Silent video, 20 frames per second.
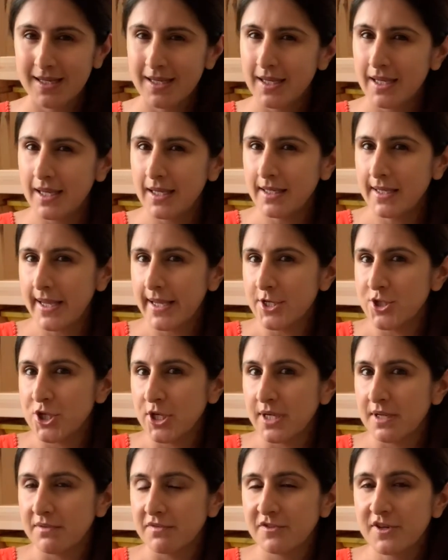
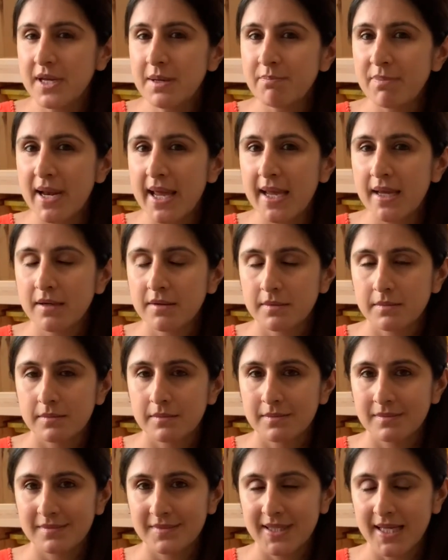engaging in free play,
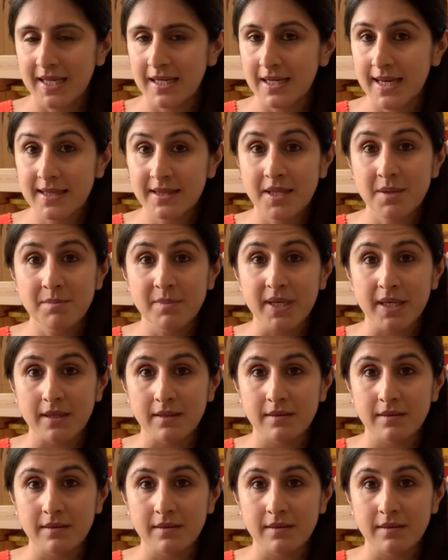then let them be.